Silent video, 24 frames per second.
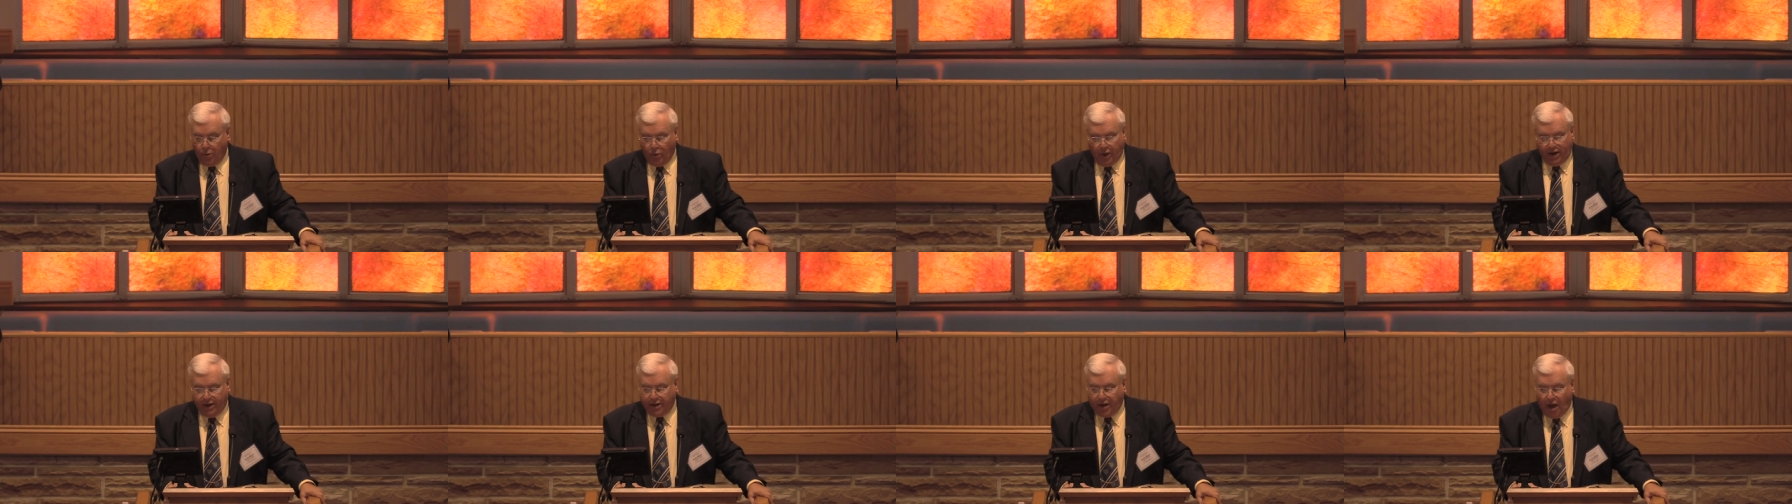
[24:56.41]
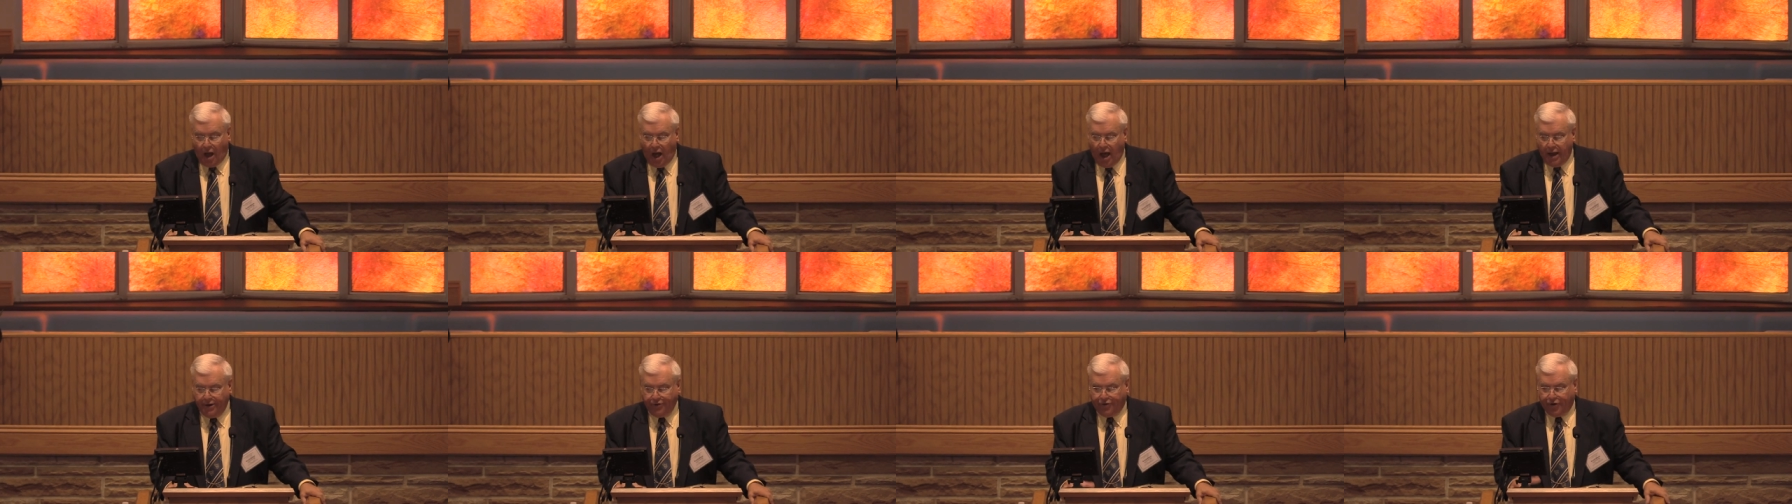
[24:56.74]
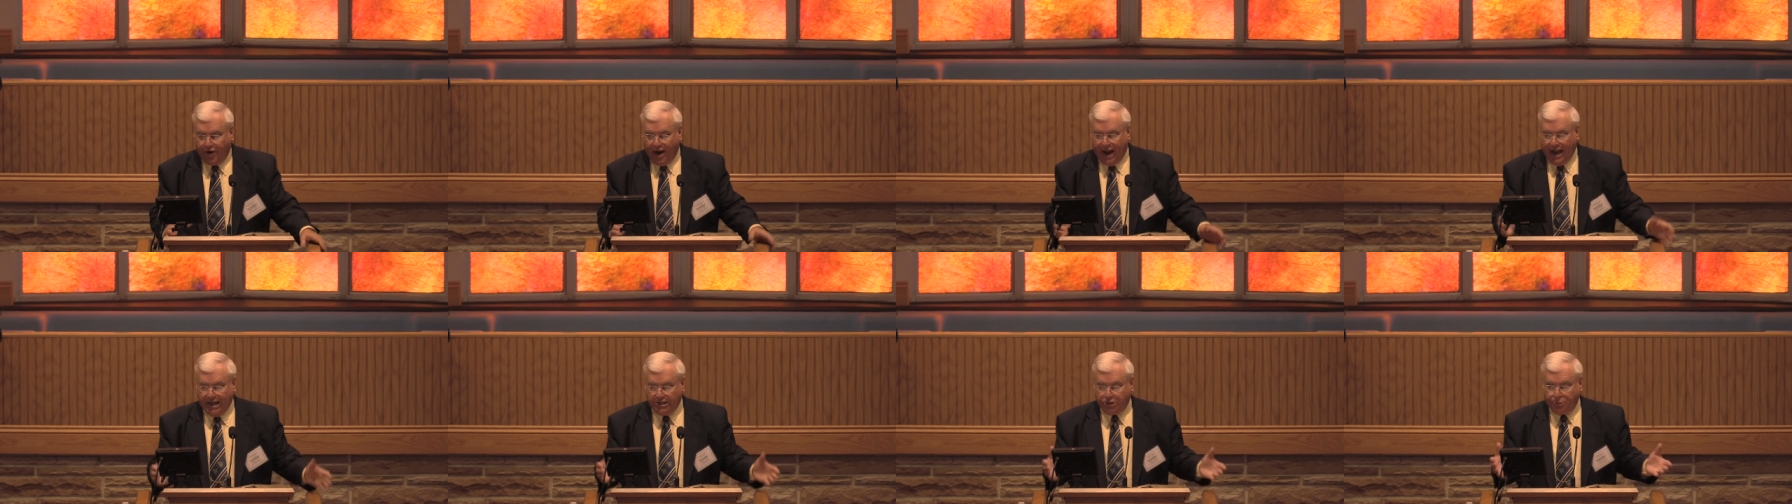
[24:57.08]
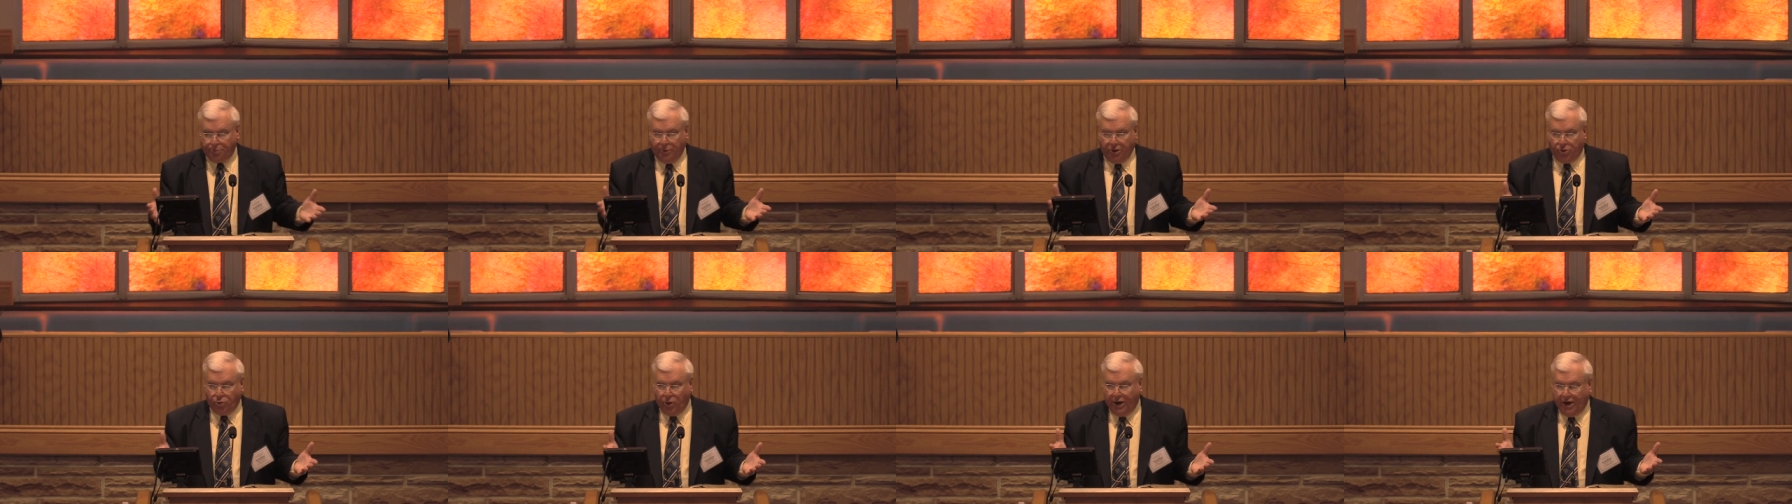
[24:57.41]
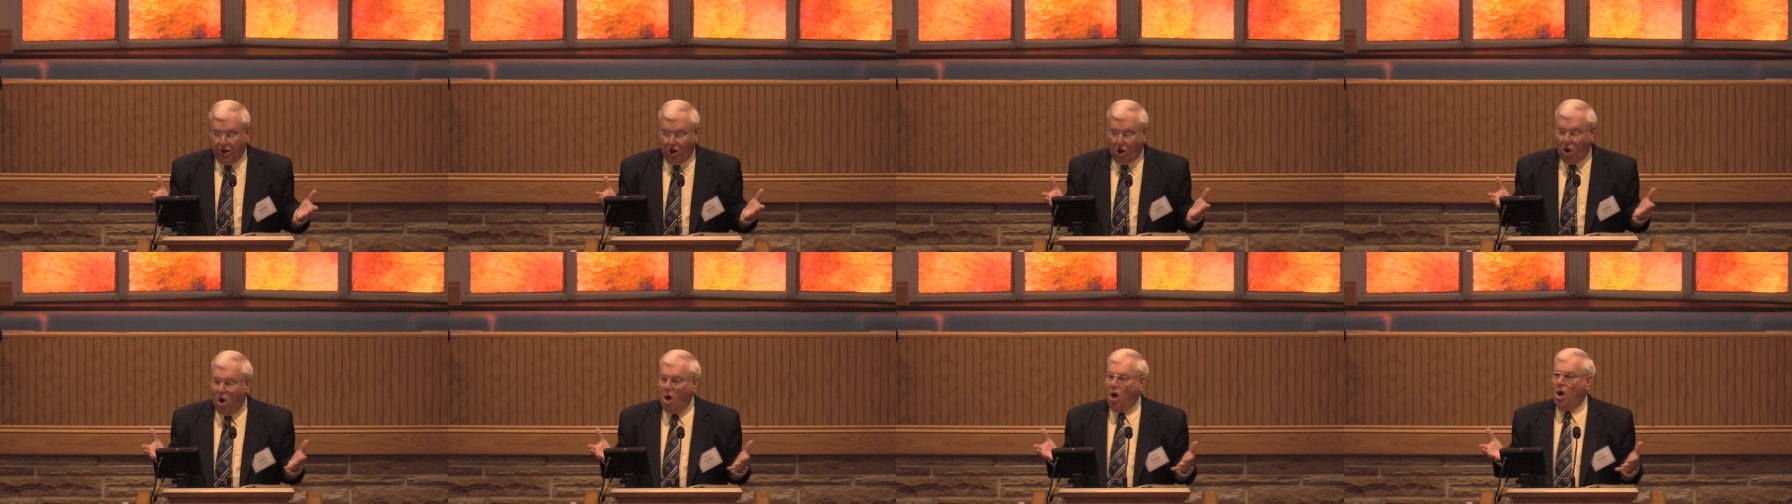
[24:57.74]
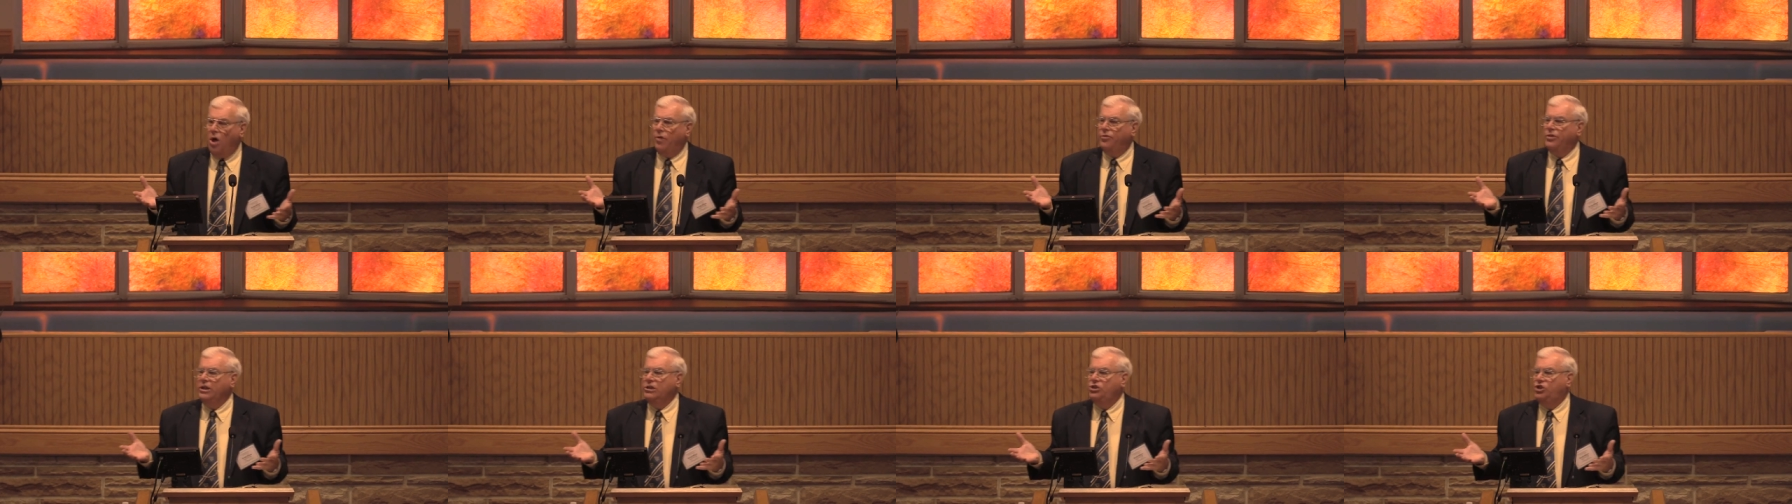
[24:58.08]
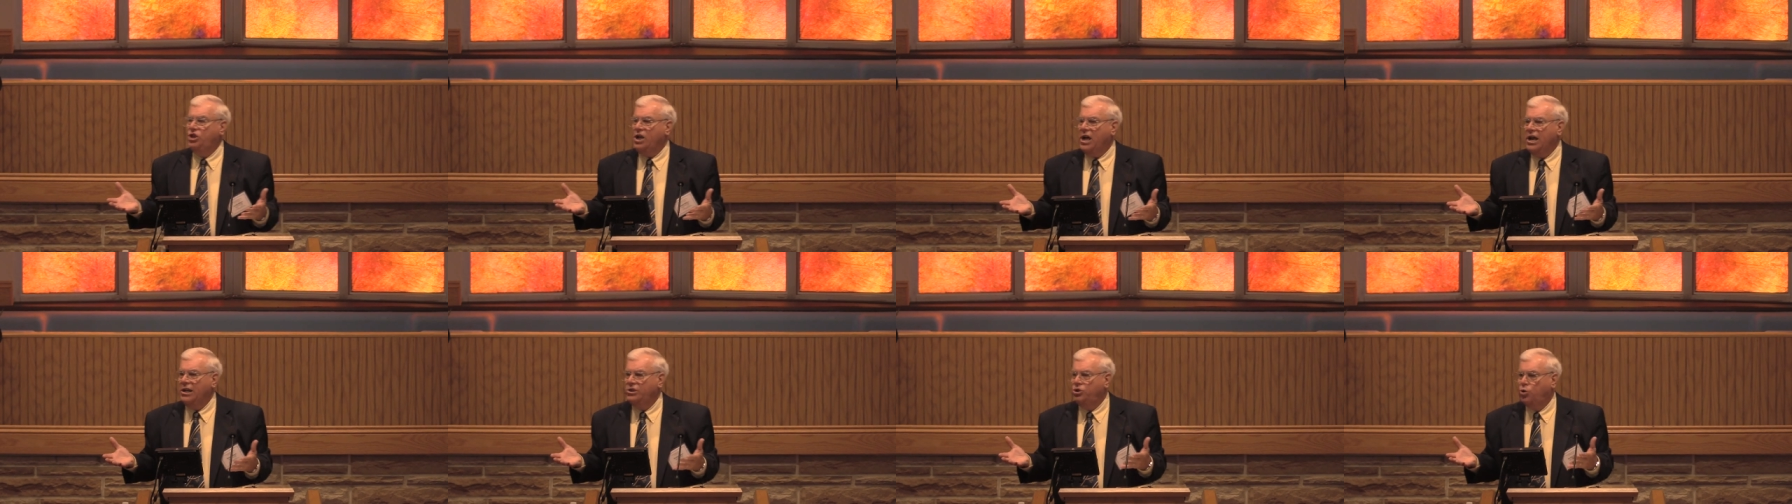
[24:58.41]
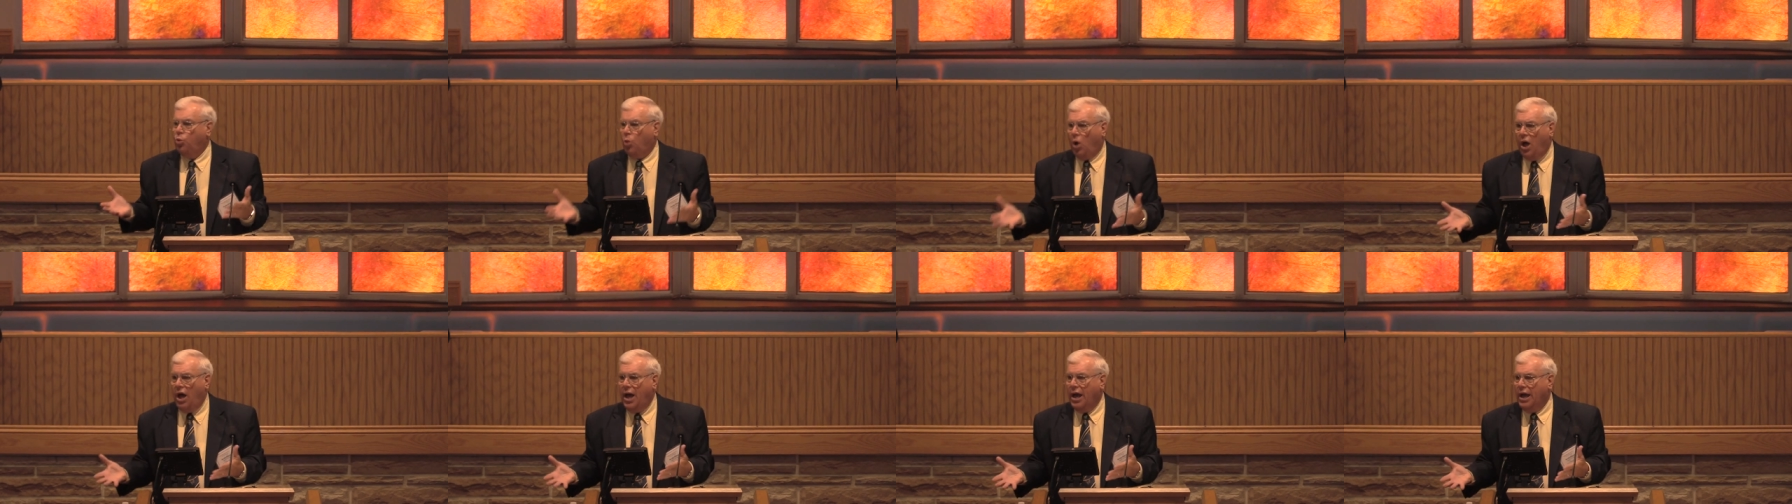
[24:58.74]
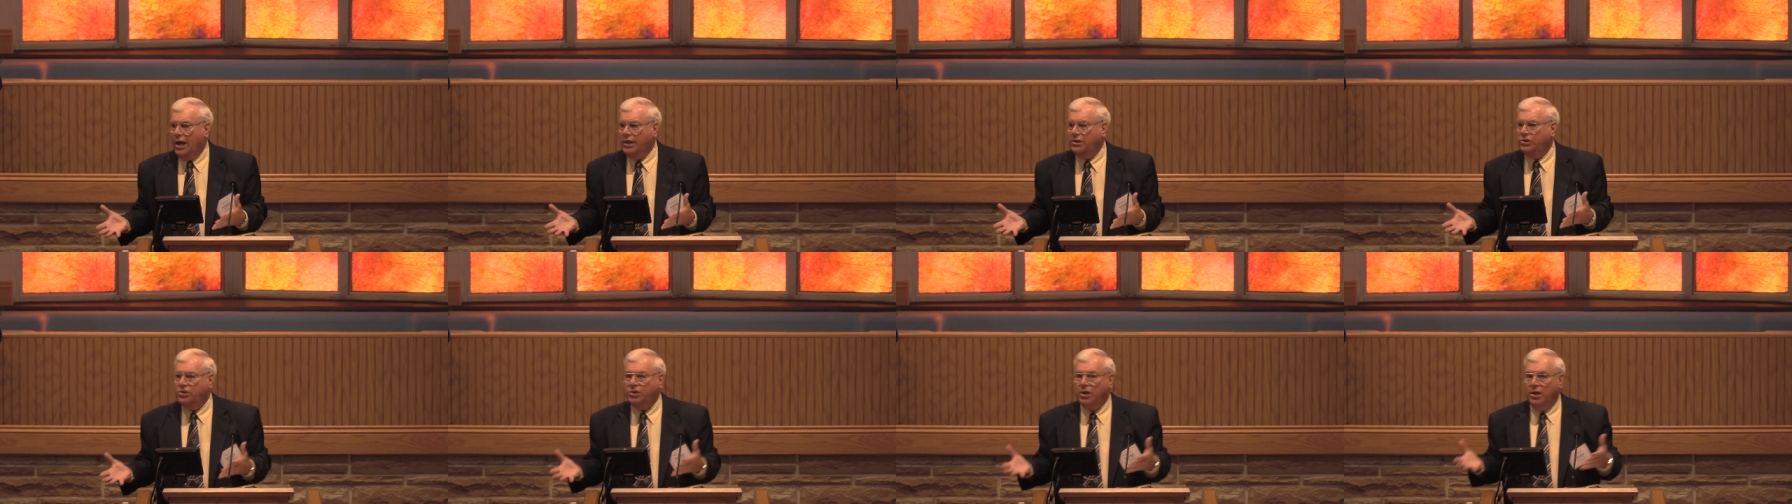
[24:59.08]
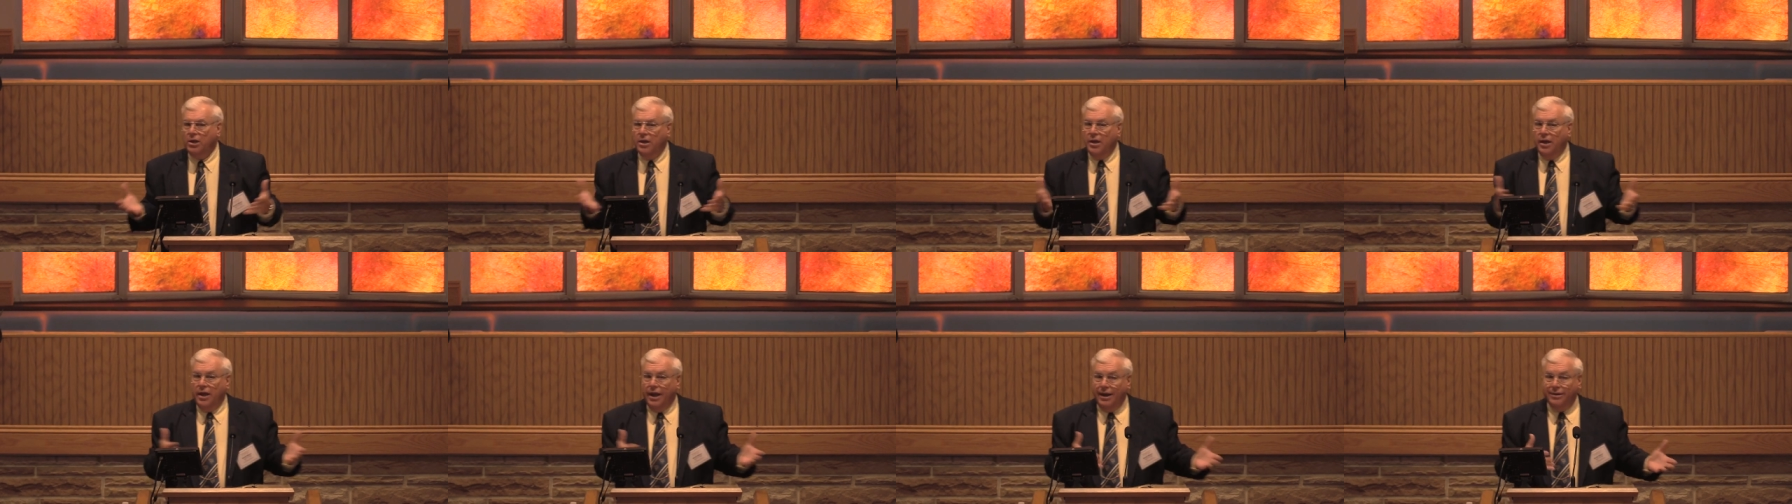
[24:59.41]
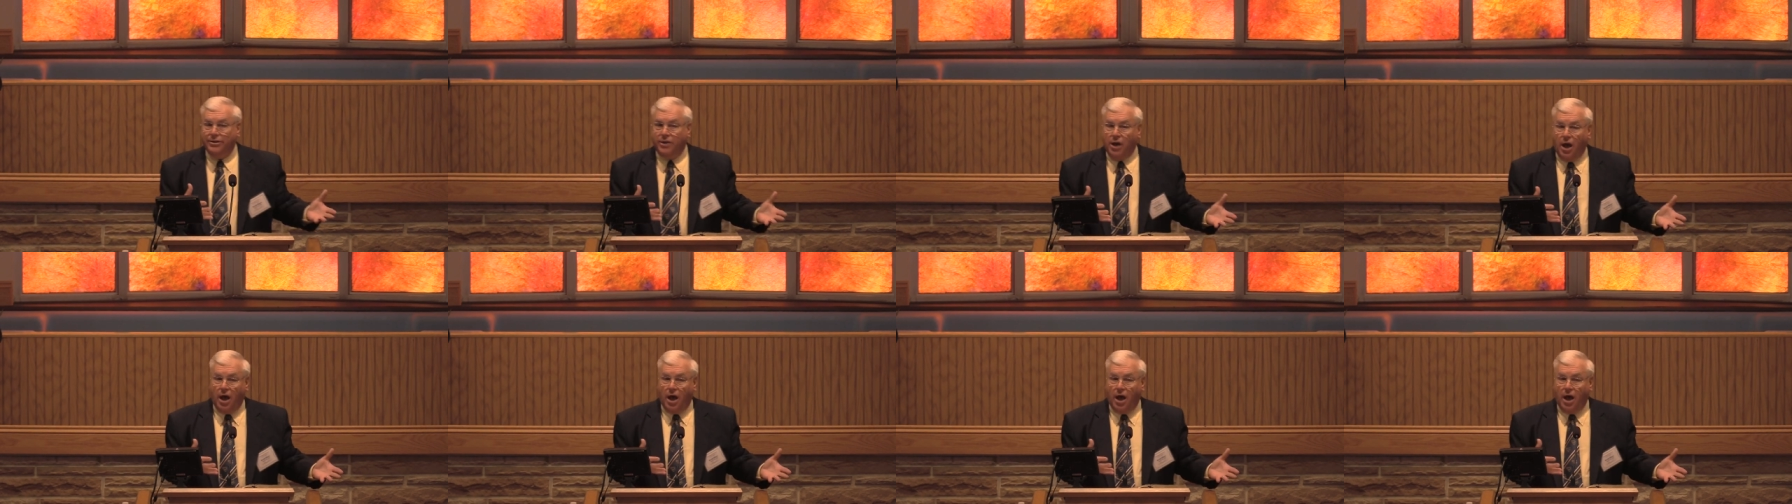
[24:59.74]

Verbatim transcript: What a contrast between all the judge was and